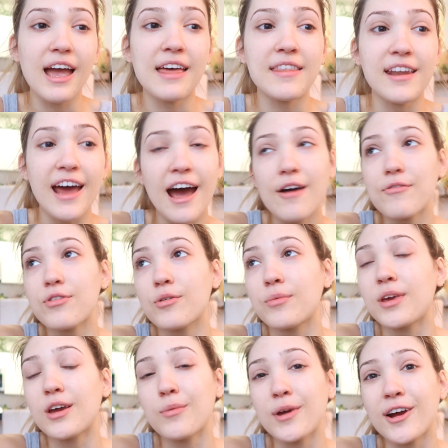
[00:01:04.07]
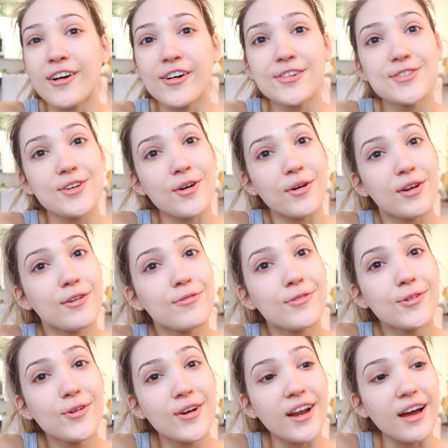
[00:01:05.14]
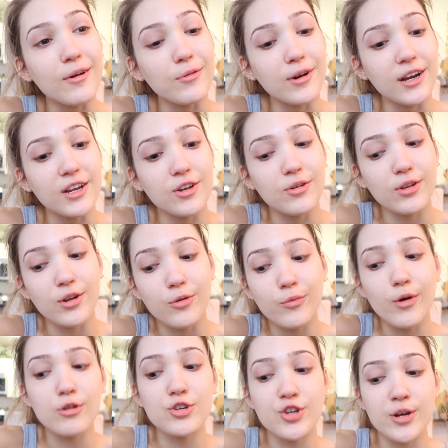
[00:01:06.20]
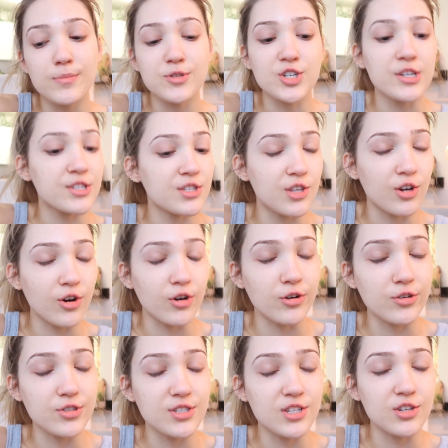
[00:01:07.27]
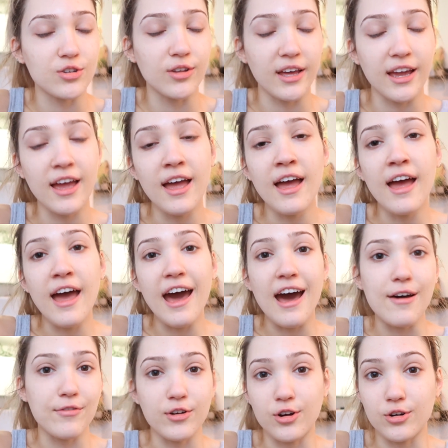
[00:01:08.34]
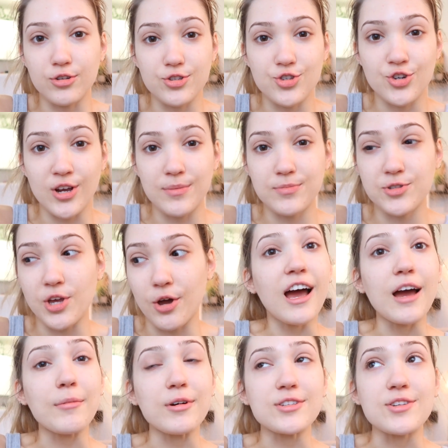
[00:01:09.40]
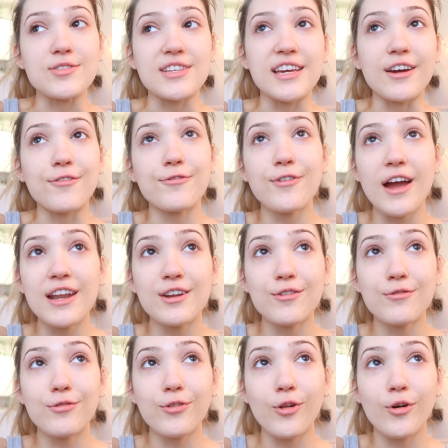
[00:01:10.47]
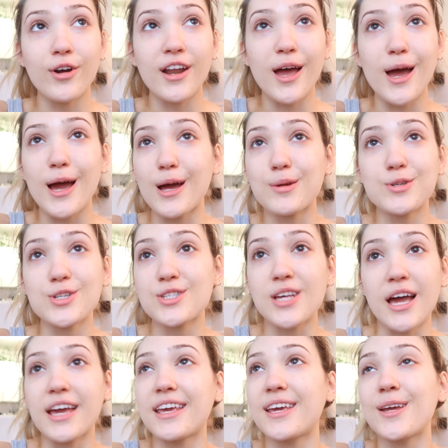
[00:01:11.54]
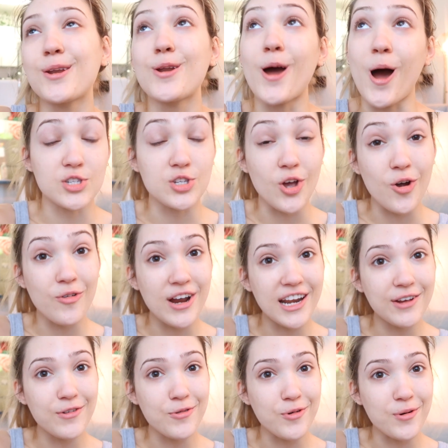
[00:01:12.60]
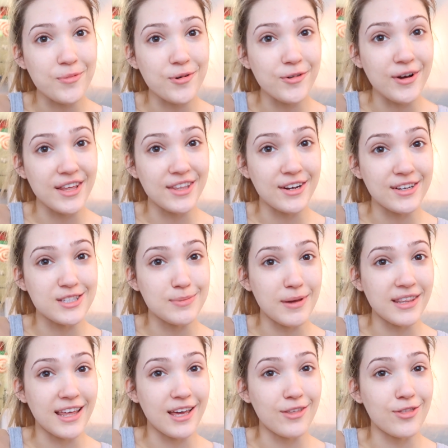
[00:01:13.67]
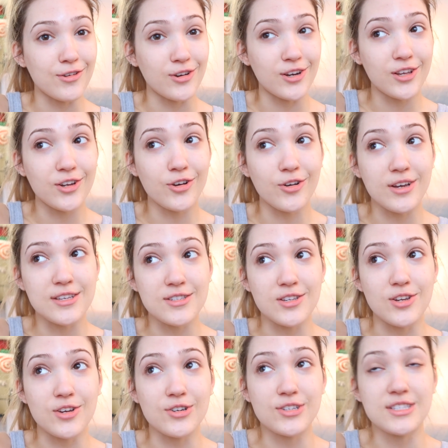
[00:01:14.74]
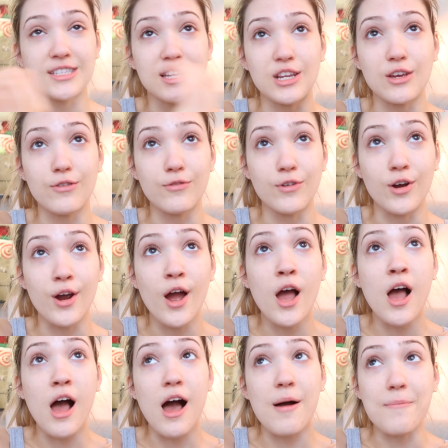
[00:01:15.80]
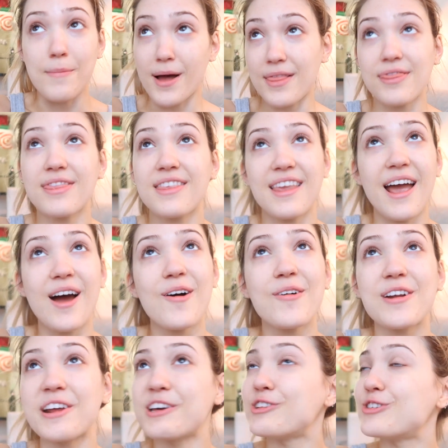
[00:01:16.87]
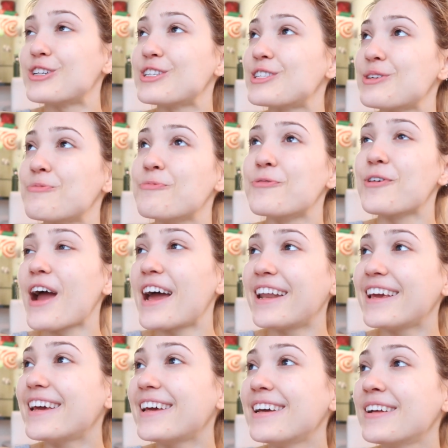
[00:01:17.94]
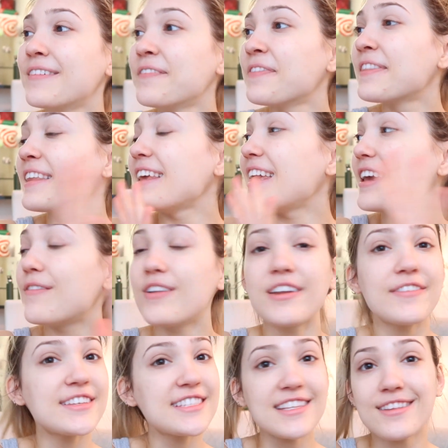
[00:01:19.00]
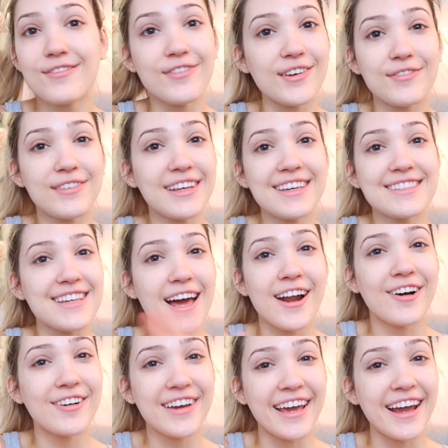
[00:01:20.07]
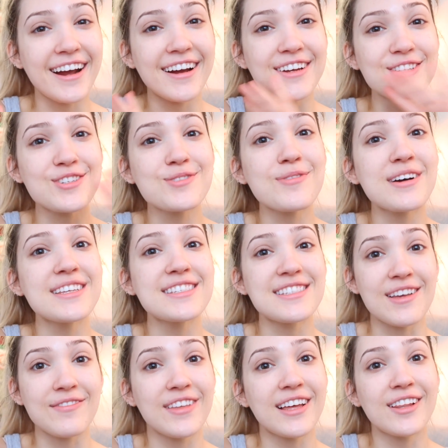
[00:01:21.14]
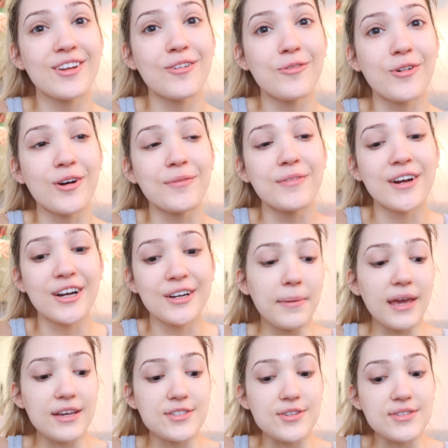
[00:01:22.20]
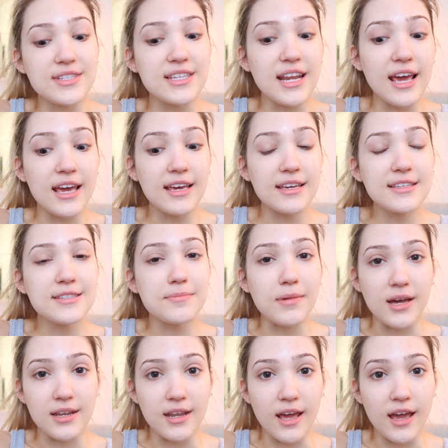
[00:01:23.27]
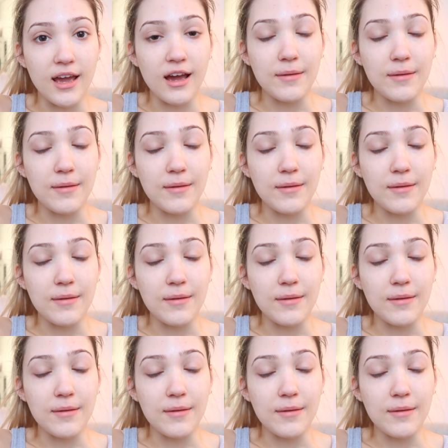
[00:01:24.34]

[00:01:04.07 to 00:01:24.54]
And then half the week we are also going to Florida. We're gonna do a little road trip, just the girls, to do like half a girls trip. So I'm also seeing a friend in Florida. I'm just, I cannot. So ready for warmer weather. It's been like 30 degrees in New York City for a month now and I just am ready. Even if it's in the 50s, I don't care. I just want something a little warmer. But yeah, so today is Monday.